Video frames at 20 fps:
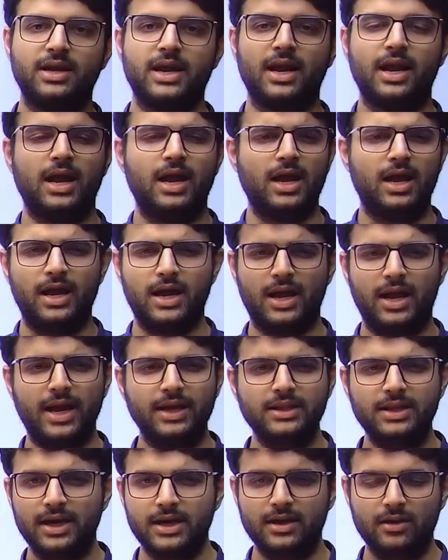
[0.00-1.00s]
working
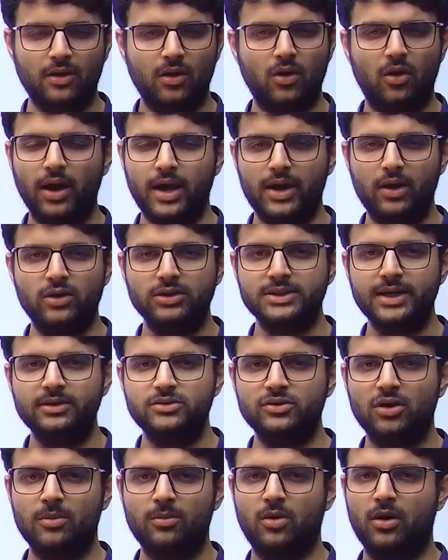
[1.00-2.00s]
either at an
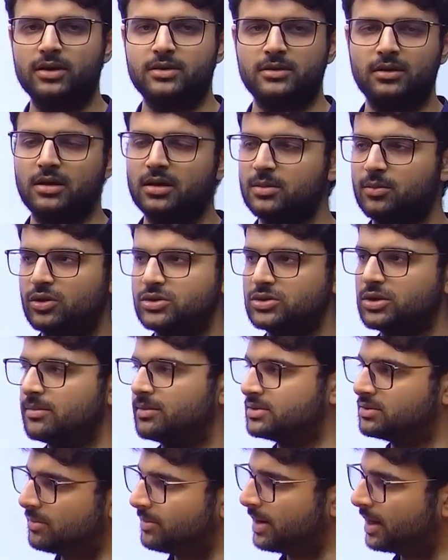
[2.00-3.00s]
on-site job or a
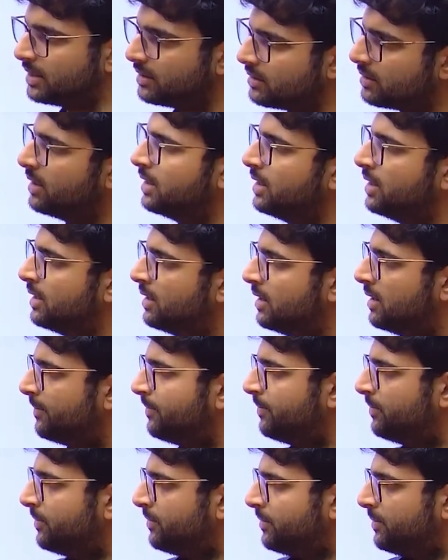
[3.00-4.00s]
remote job, does not matter,
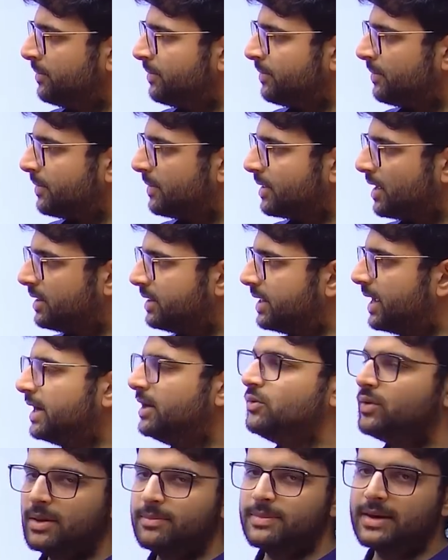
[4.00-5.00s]

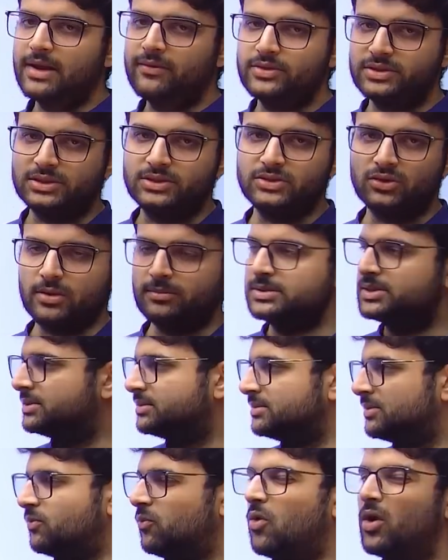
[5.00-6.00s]
then you can apply for such
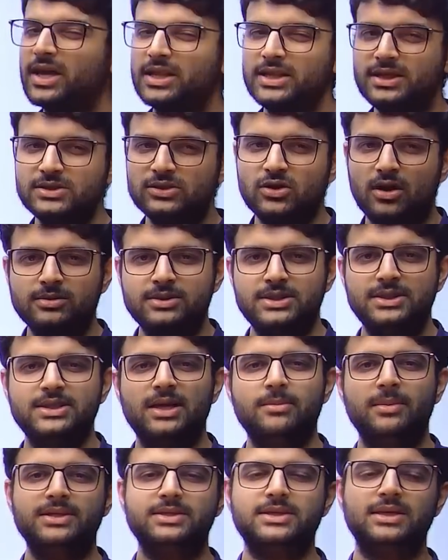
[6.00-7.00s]
jobs. What are these
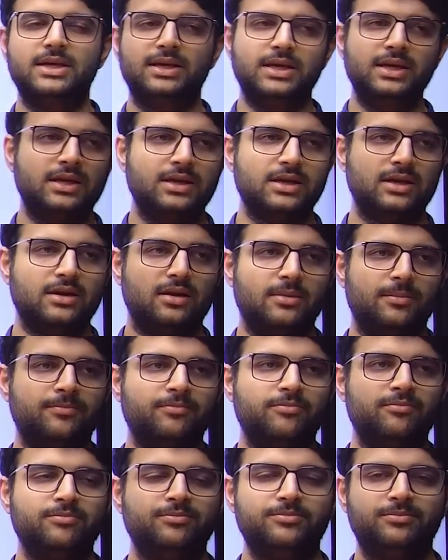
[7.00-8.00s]
jobs? These are basically
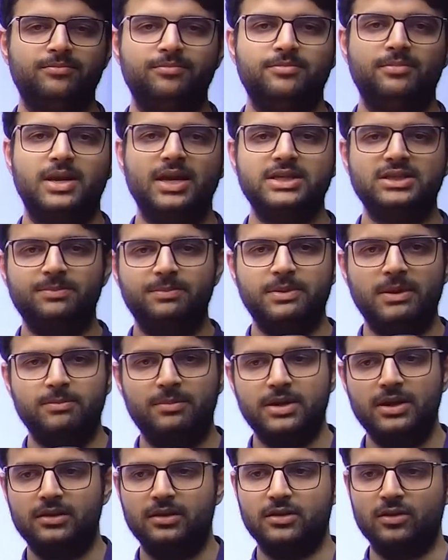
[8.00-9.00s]
uh,
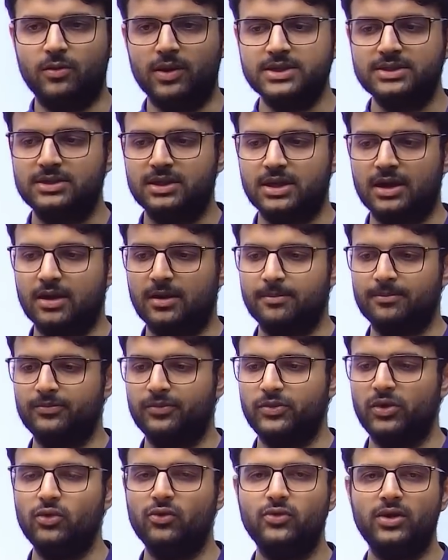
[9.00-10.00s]
rich people in the US,
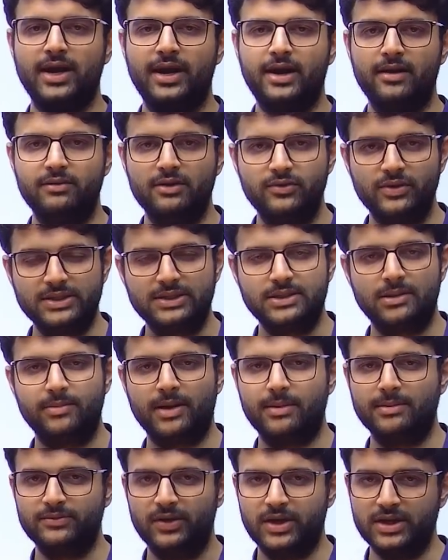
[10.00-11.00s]
um, usually
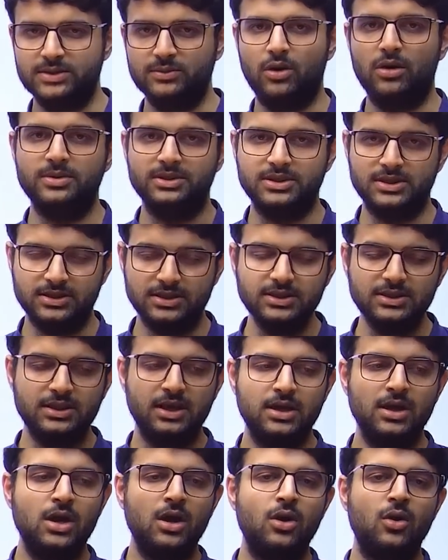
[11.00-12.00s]
individuals, sometimes very small
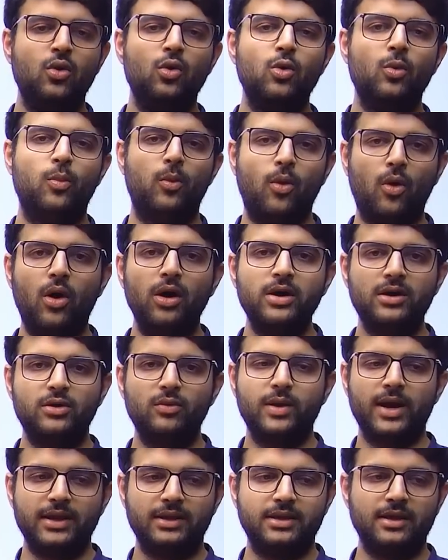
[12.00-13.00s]
businesses, who
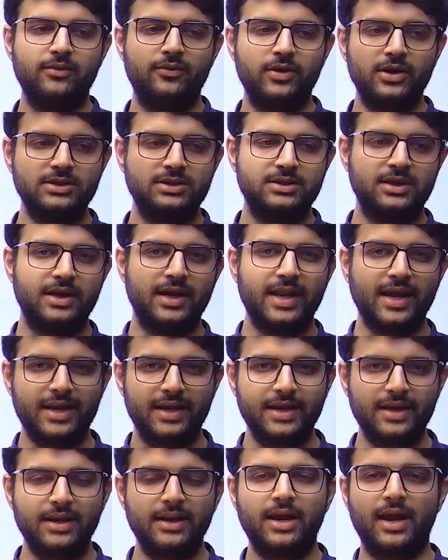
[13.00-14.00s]
want to get their first
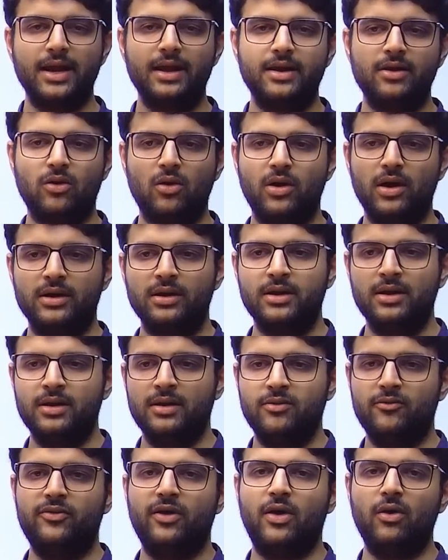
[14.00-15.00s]
technical hire
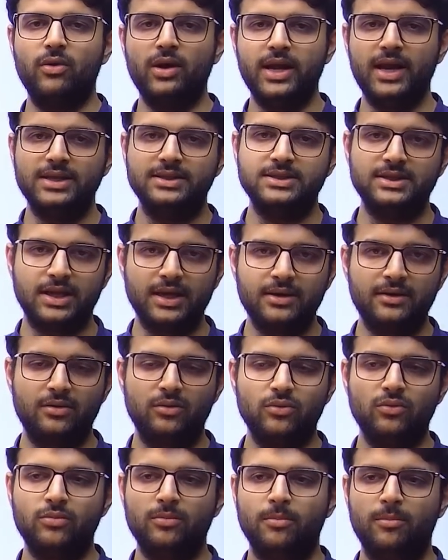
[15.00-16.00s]
or founding
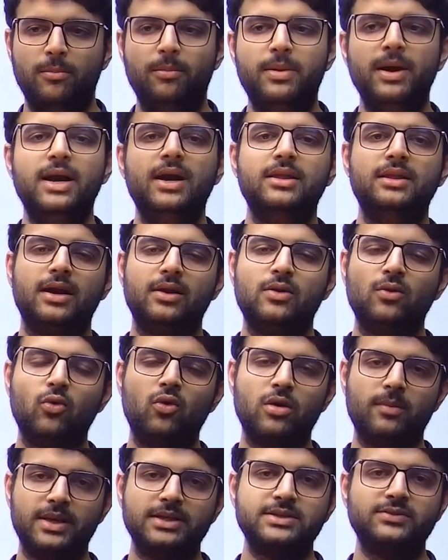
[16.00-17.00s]
engineer to build
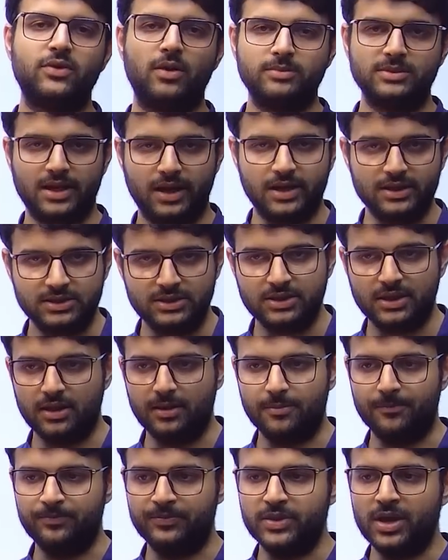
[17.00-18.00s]
their code base from
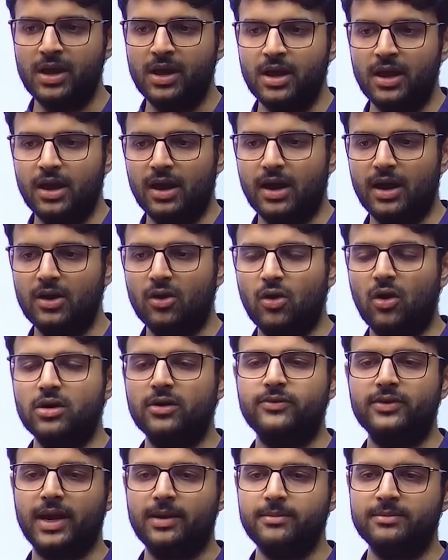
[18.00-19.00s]
scratch. Um, a
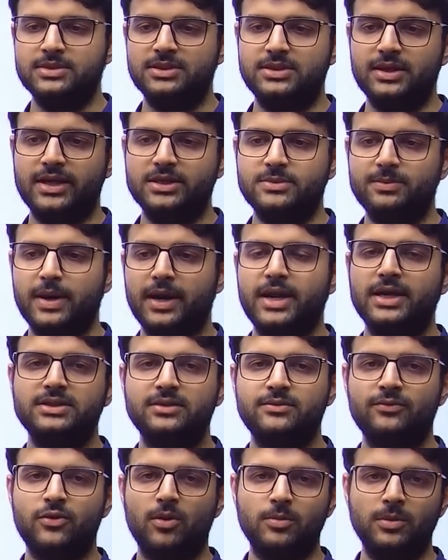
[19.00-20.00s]
lot of times the
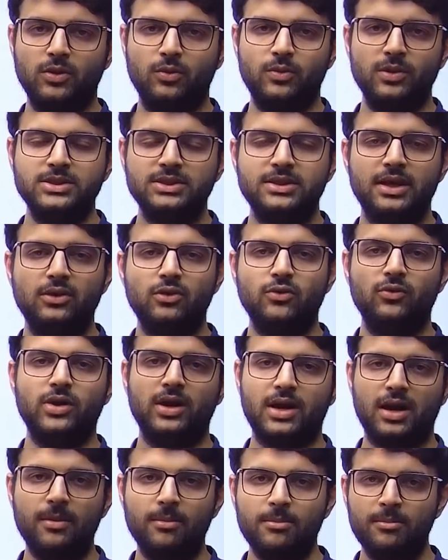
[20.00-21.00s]
expectation from you is that
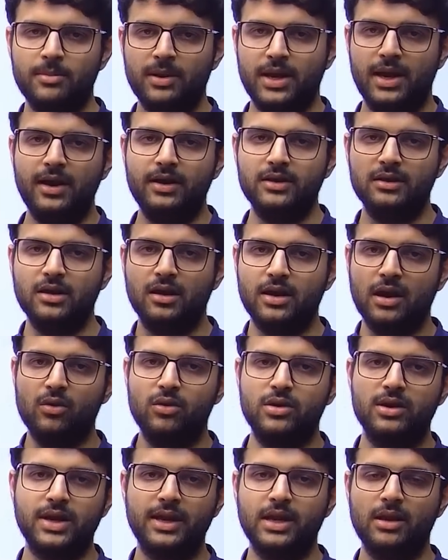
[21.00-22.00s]
you will come, hit the
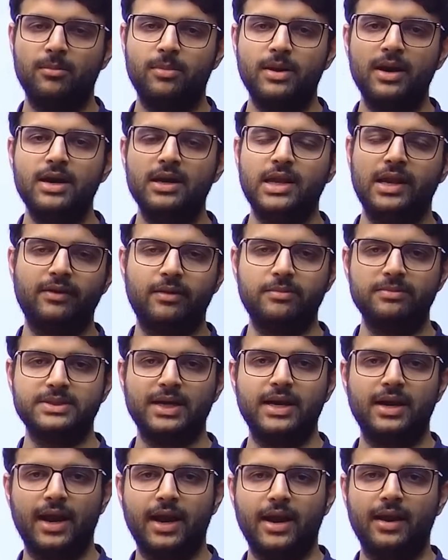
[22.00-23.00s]
ground running, build their
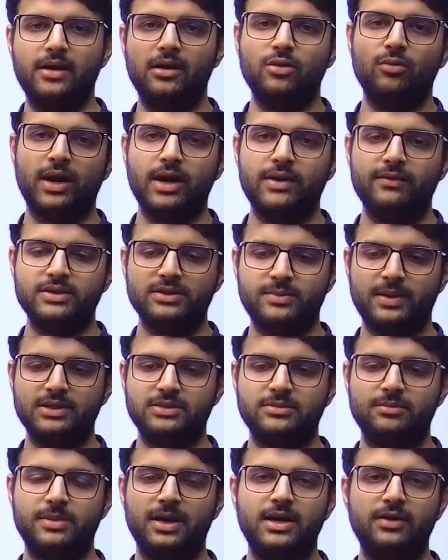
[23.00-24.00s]
website end to end,
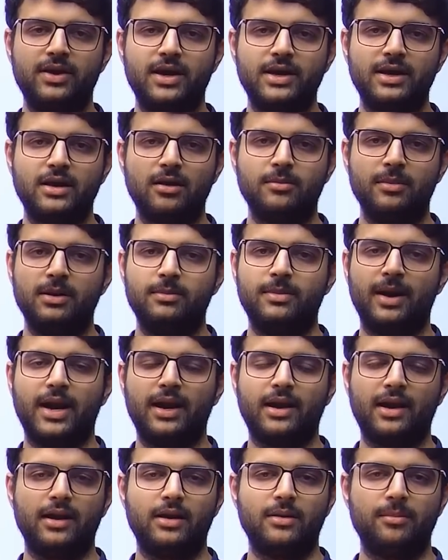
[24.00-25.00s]
which means build front end,
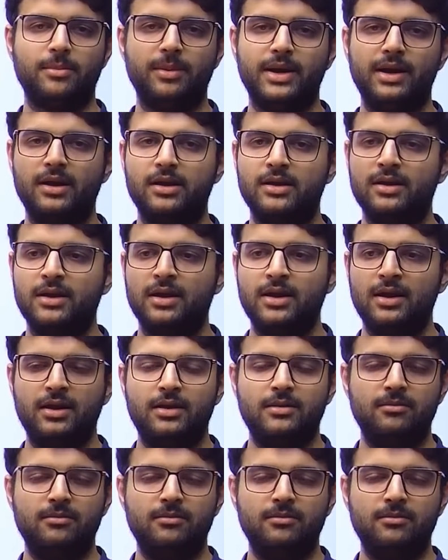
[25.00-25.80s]
build back end, build,